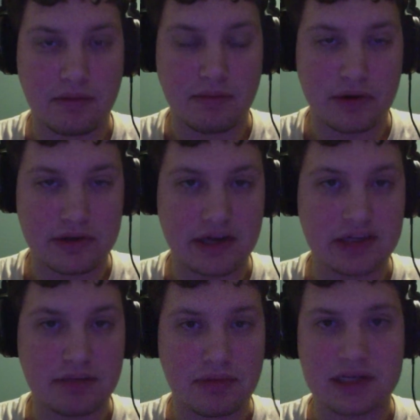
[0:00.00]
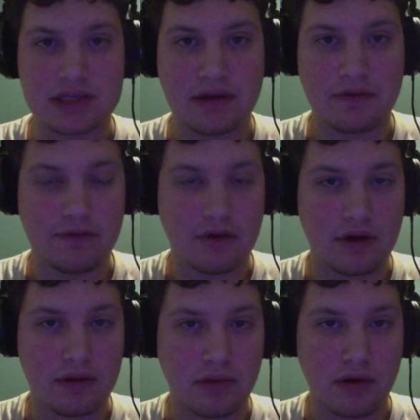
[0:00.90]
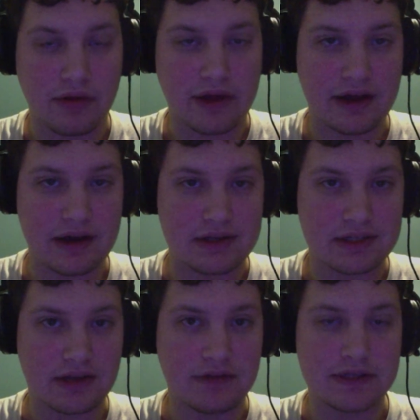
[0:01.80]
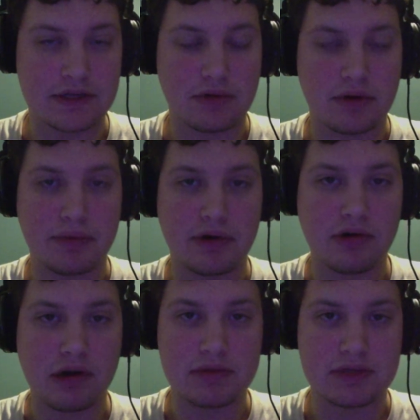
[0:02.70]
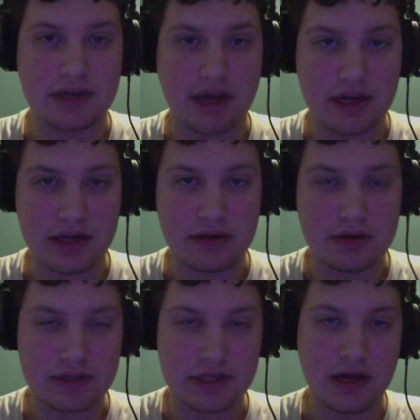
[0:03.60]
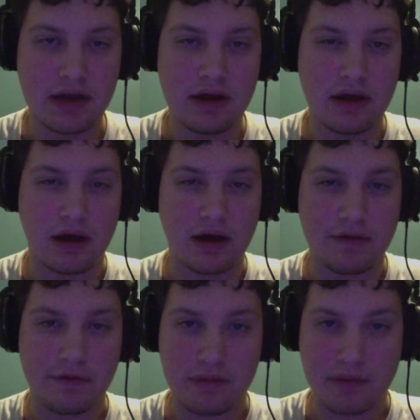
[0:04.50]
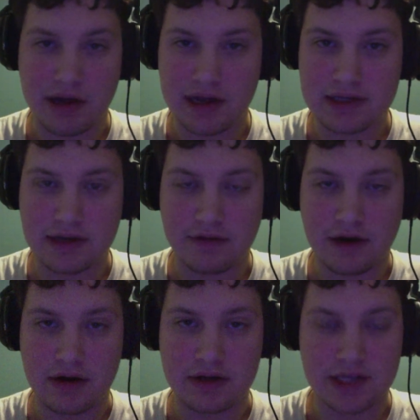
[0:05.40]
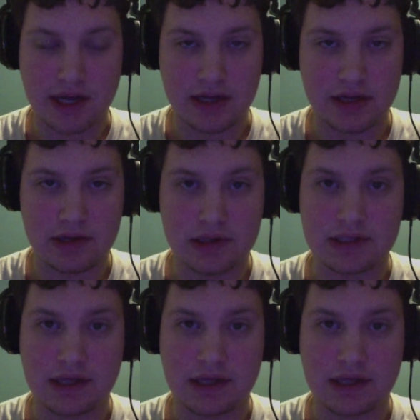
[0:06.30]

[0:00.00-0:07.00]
protecting myself from all that kind of stuff. So what programs did I use for my antivirus? I used